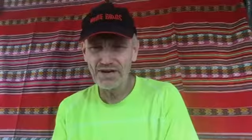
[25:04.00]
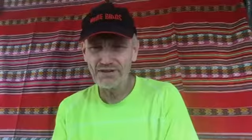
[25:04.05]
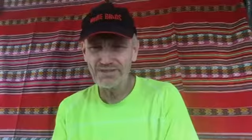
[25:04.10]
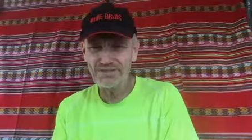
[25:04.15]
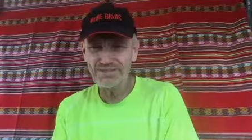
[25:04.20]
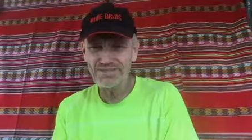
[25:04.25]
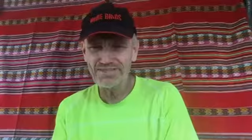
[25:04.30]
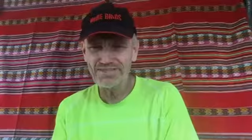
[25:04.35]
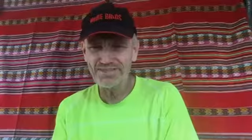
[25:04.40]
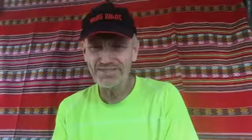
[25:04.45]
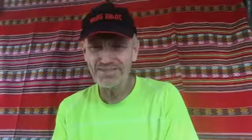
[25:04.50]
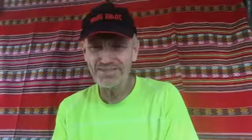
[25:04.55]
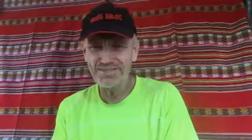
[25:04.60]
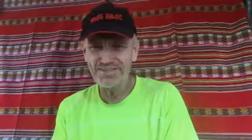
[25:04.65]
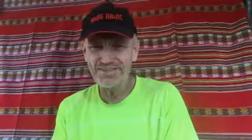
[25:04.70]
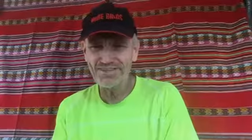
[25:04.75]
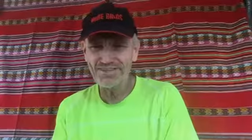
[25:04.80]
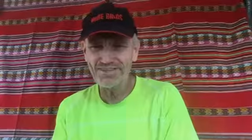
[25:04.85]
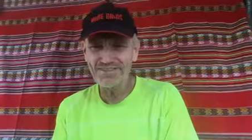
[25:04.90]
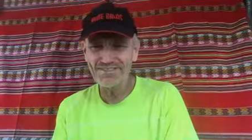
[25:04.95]
hours,
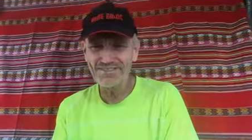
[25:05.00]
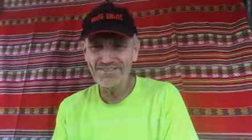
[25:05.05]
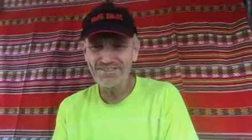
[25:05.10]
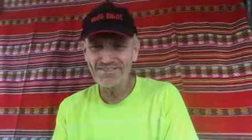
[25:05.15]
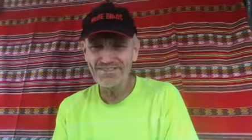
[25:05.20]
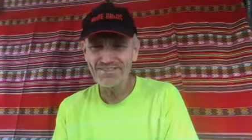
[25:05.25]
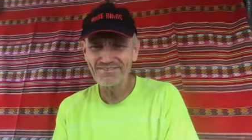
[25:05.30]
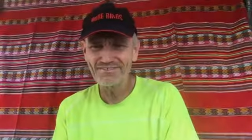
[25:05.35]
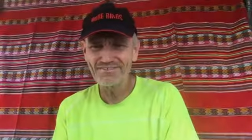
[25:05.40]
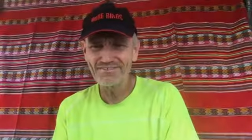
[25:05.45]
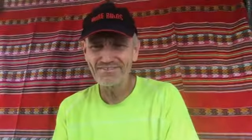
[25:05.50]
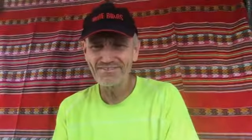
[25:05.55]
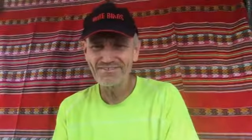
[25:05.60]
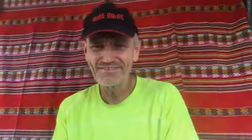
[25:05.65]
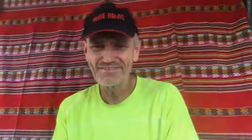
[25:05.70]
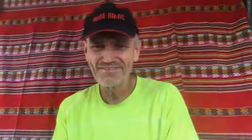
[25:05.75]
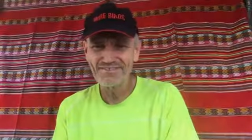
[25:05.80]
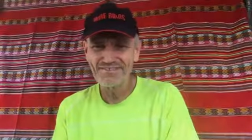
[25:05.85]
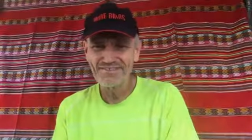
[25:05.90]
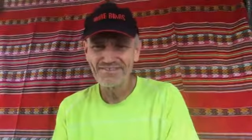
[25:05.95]
nevertheless. So,
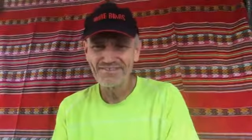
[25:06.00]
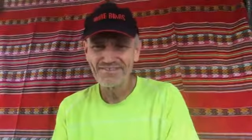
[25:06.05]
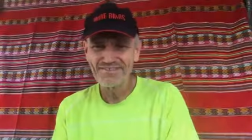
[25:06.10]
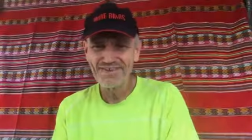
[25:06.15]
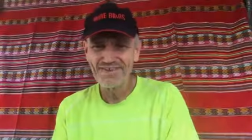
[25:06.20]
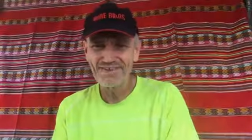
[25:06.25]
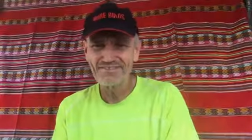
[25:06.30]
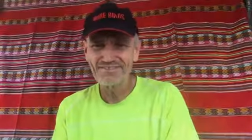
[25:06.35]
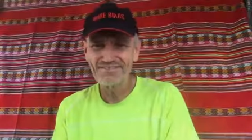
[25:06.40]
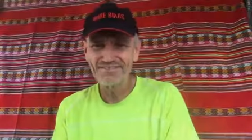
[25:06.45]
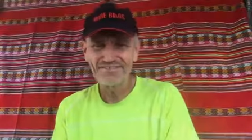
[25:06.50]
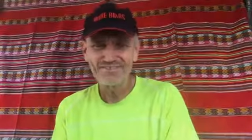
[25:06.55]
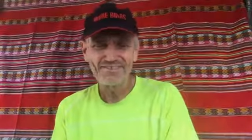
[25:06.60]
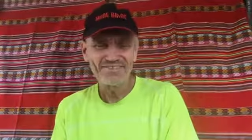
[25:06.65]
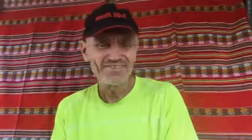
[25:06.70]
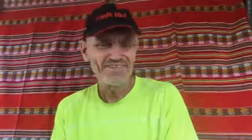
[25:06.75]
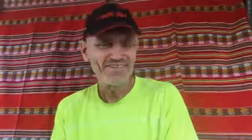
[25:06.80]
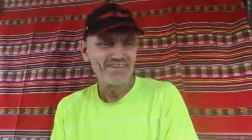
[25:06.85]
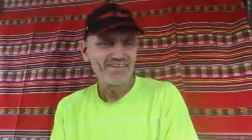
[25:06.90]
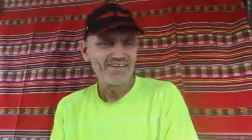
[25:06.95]
yeah.
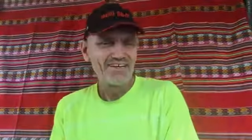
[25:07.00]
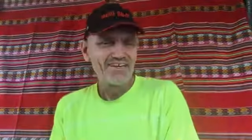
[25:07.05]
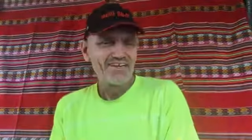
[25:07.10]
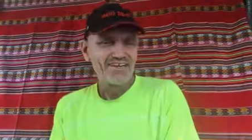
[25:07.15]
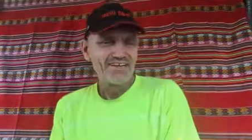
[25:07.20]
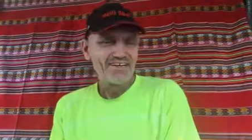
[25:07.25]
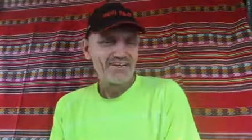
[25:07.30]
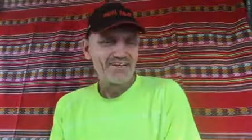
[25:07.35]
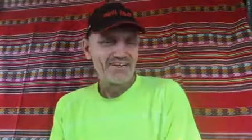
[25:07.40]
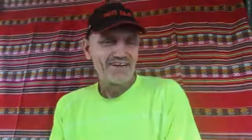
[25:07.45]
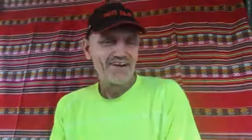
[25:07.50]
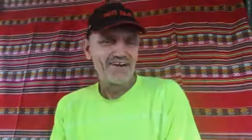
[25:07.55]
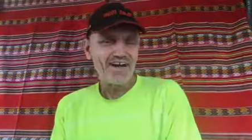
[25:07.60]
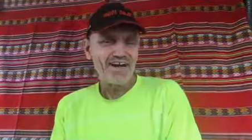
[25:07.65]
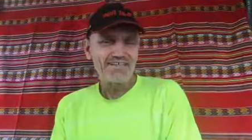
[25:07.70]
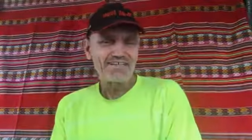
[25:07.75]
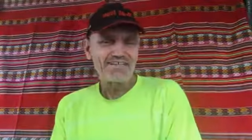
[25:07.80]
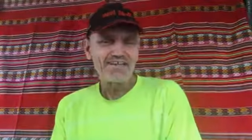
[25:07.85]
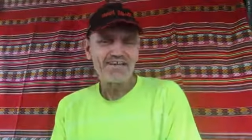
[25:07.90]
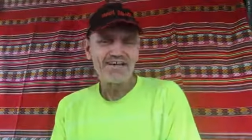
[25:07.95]
All
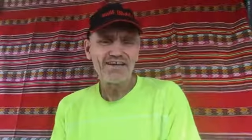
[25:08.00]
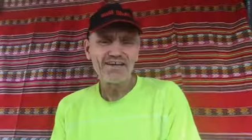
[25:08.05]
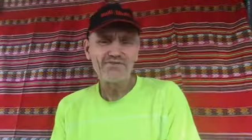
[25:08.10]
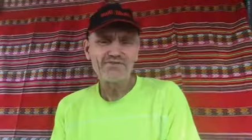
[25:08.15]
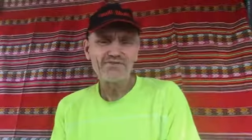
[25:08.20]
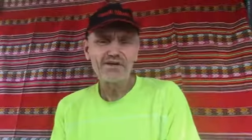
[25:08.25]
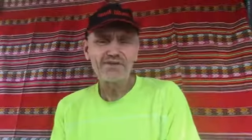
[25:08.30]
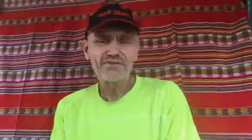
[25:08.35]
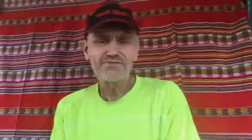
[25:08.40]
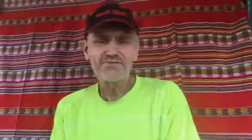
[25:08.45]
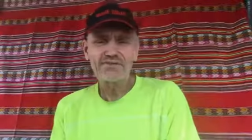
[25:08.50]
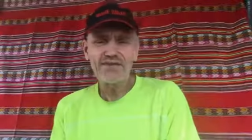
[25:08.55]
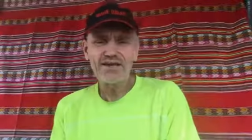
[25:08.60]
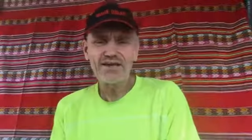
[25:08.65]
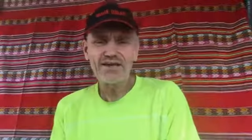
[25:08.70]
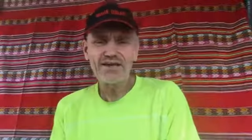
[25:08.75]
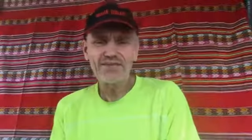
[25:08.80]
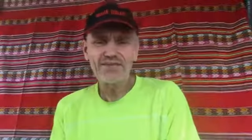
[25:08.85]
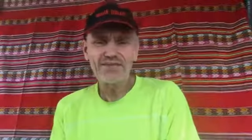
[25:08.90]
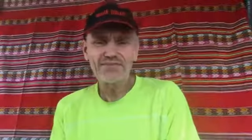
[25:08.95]
right, everyone.
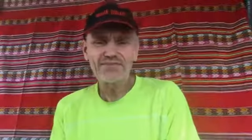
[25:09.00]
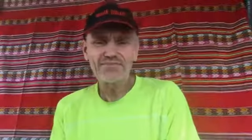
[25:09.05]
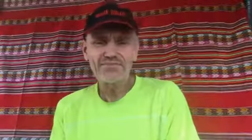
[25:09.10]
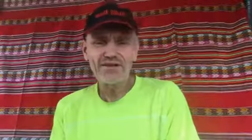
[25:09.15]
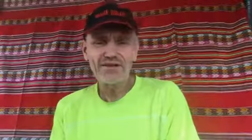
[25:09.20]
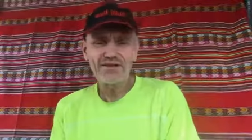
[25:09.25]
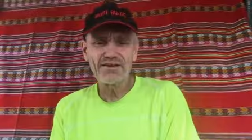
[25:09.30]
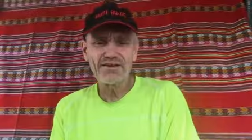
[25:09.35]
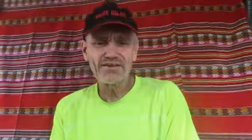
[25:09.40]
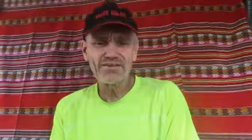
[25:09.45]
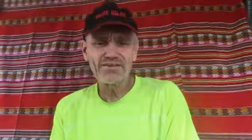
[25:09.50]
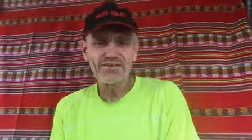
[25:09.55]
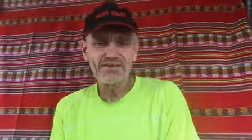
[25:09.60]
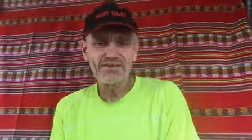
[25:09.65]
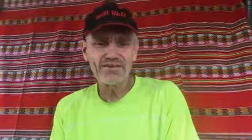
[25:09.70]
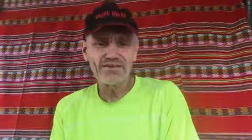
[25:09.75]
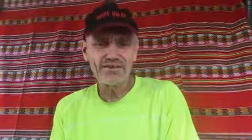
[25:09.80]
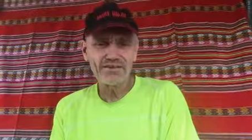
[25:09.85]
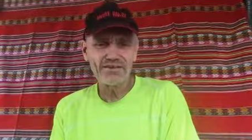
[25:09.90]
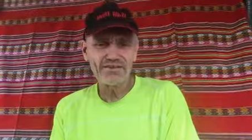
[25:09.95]
Uh, that's about it.
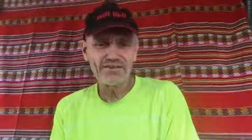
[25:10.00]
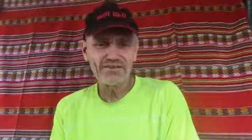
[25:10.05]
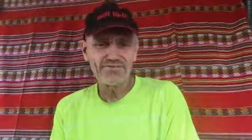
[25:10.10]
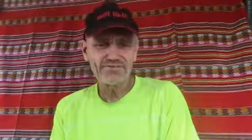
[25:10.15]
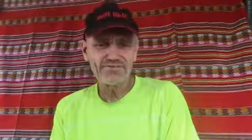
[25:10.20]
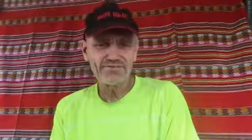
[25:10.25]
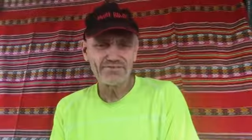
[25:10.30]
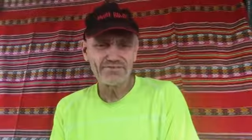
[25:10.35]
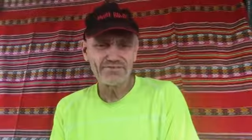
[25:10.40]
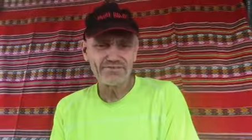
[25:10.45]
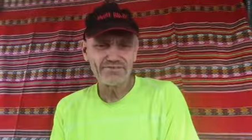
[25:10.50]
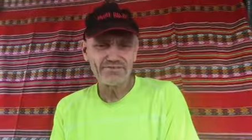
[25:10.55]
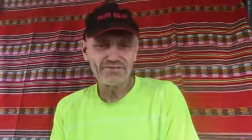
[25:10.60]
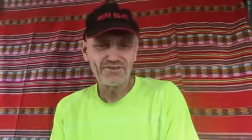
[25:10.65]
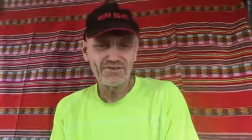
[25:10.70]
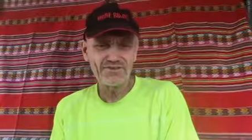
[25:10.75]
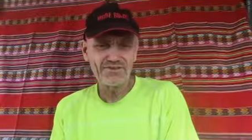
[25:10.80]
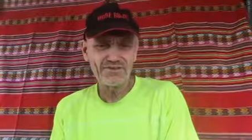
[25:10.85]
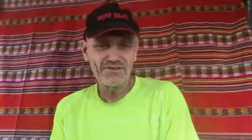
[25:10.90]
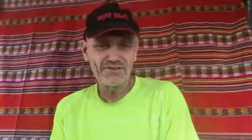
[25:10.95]
Um,
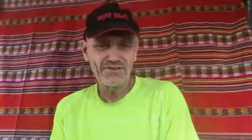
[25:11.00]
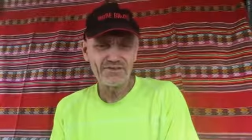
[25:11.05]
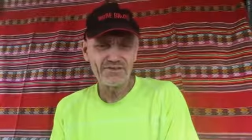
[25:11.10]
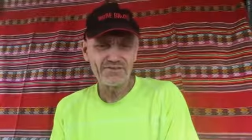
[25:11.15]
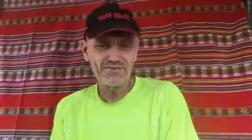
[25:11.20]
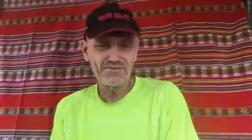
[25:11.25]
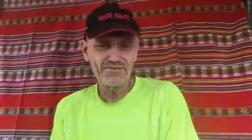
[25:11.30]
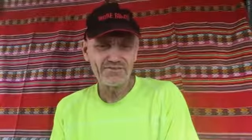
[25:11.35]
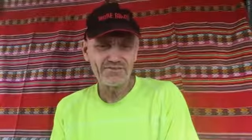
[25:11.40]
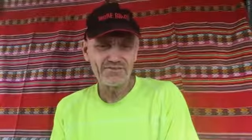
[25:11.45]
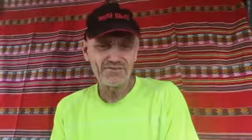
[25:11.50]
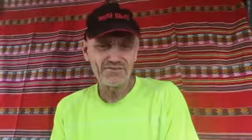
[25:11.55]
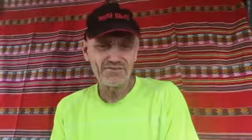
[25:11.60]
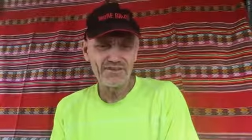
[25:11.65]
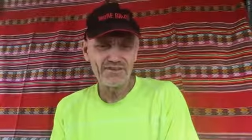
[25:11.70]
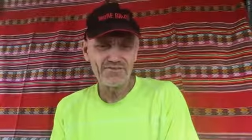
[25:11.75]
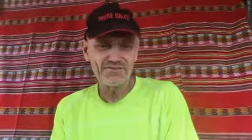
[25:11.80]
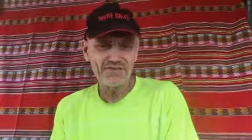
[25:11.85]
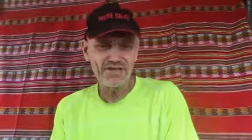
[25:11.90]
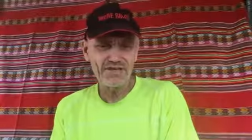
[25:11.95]
so, uh,
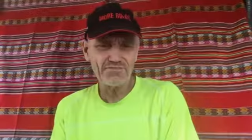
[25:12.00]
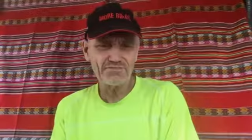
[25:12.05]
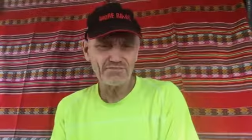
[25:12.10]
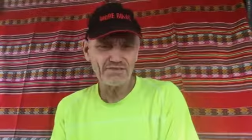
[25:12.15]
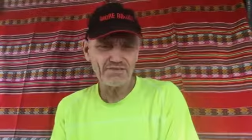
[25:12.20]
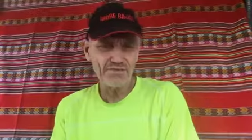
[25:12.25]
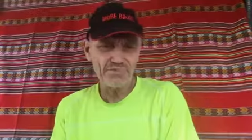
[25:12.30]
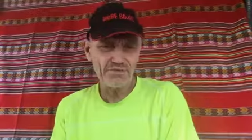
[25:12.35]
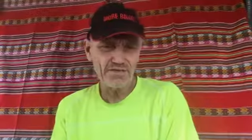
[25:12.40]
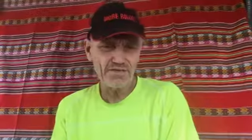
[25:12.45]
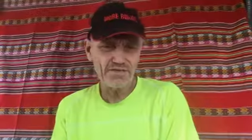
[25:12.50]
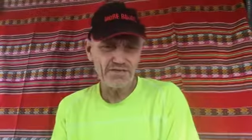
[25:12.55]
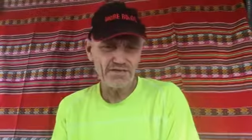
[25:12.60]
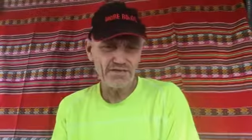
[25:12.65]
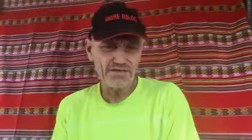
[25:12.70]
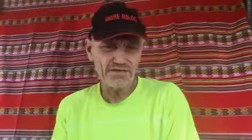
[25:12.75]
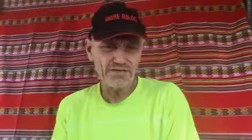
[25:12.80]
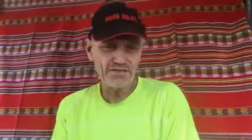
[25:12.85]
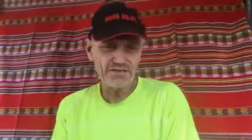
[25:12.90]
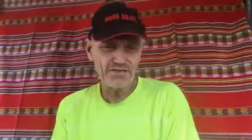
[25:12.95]
uh thanks for chipping in here